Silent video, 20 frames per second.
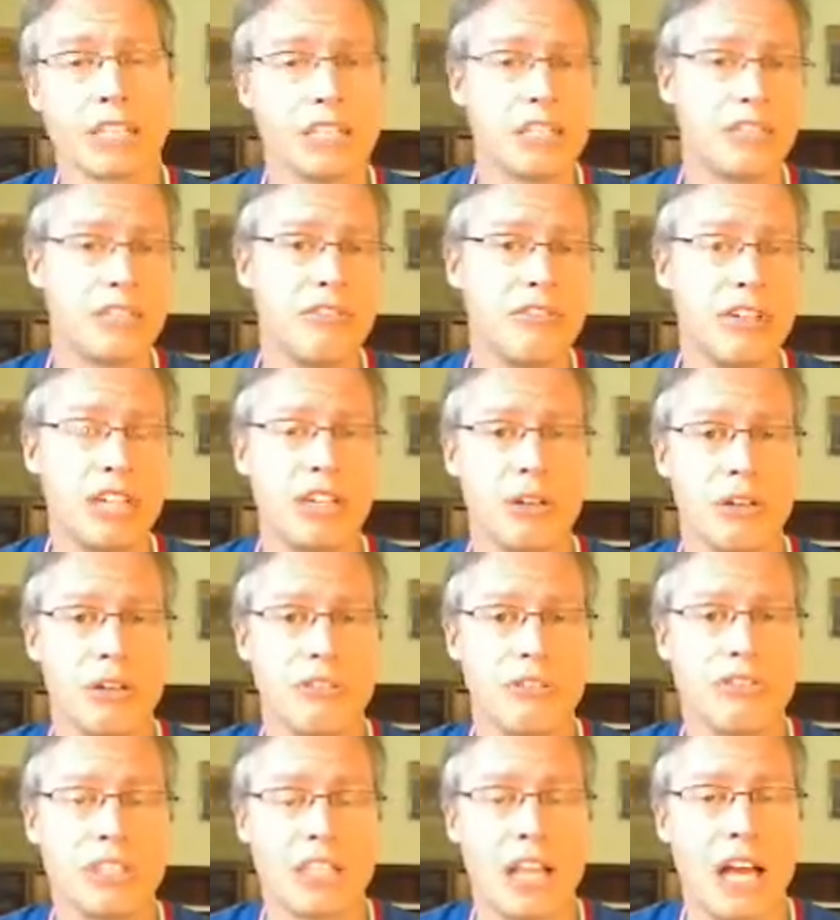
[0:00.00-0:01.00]
to this video
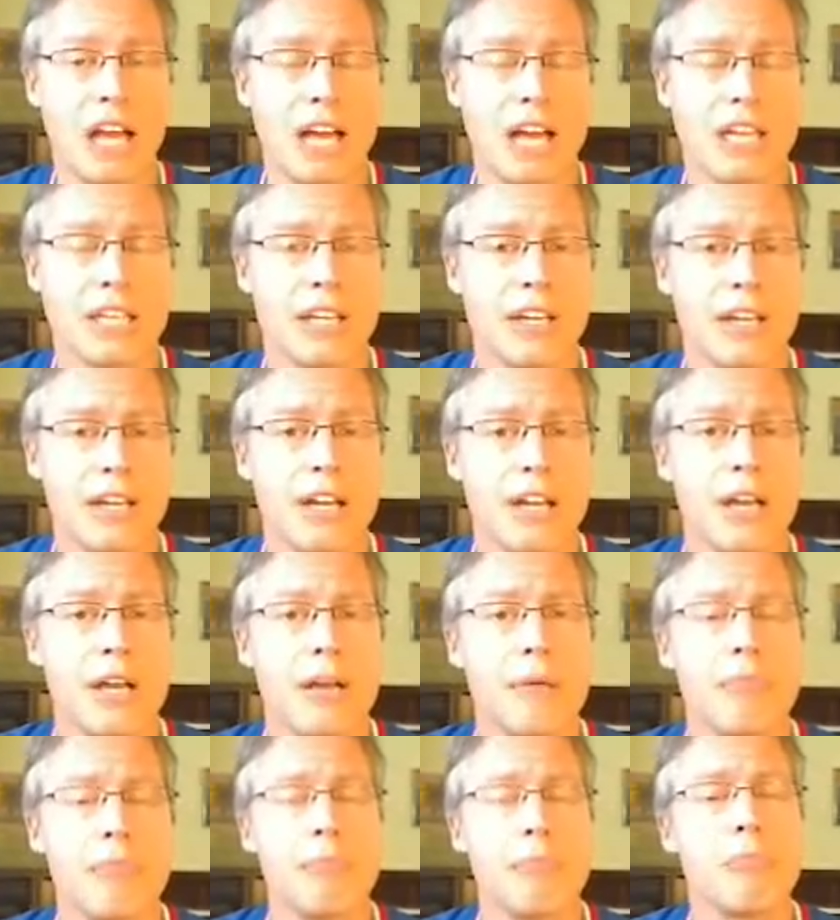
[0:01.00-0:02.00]
if you'd like.
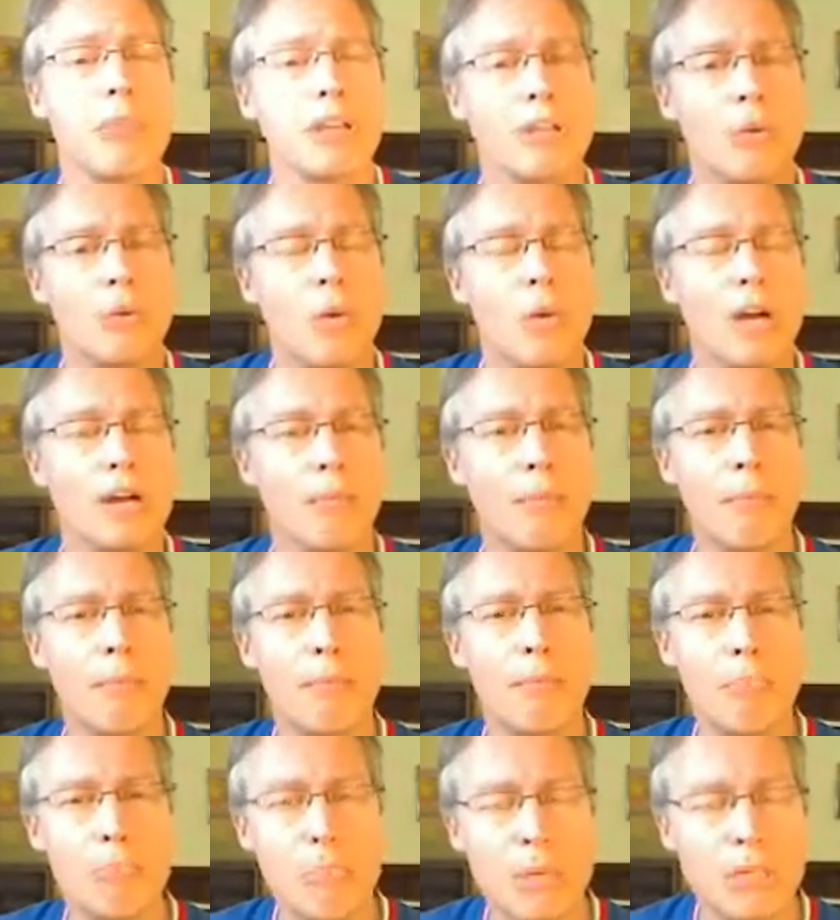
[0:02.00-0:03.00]
But you want to
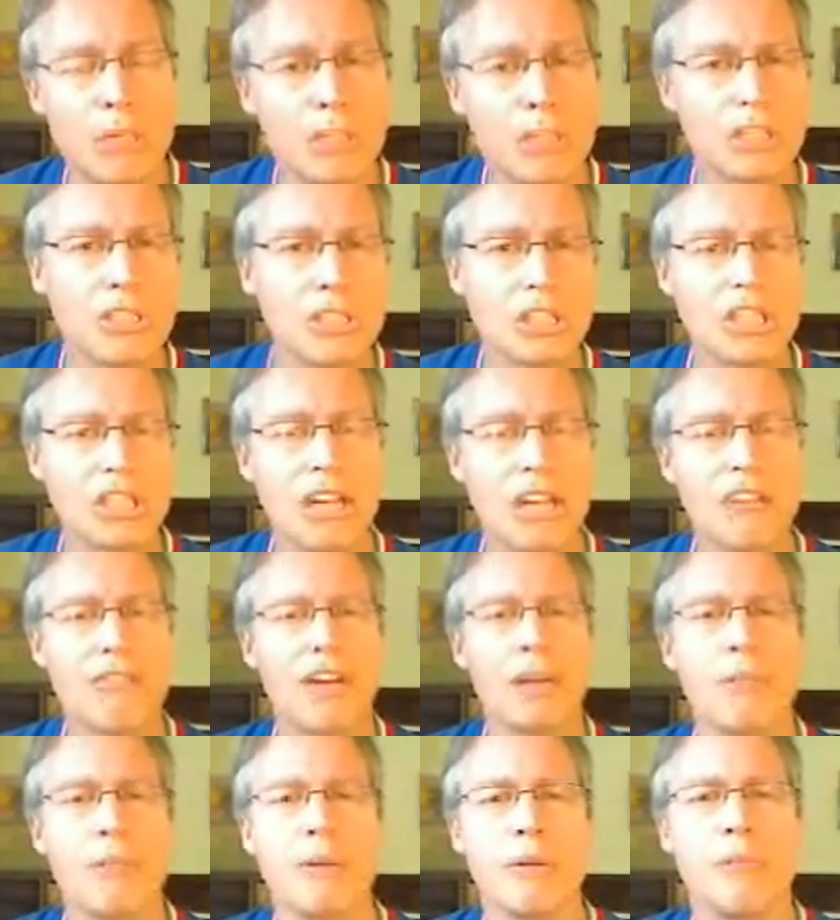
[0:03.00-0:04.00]
build yourself
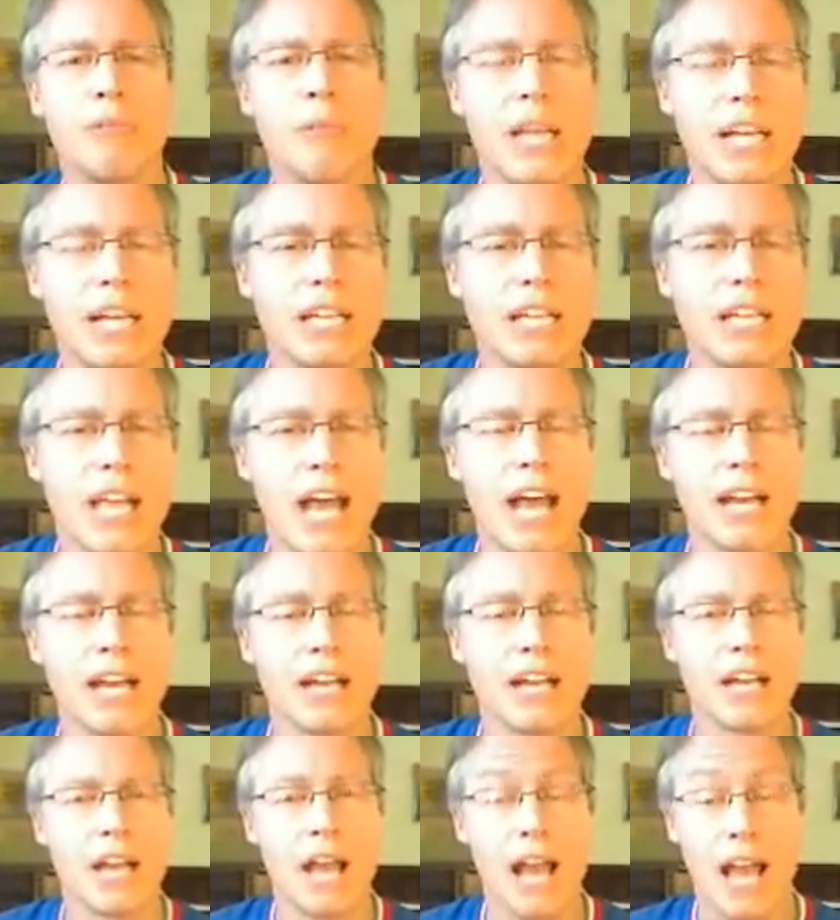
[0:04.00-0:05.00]
up and make that
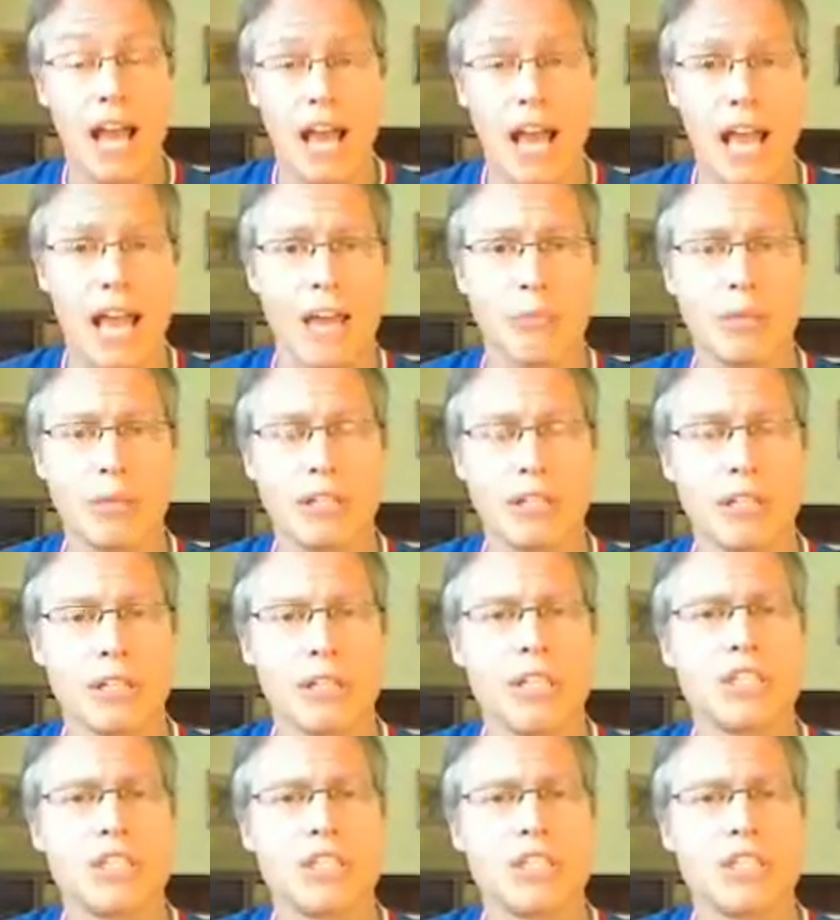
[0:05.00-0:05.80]
a habit,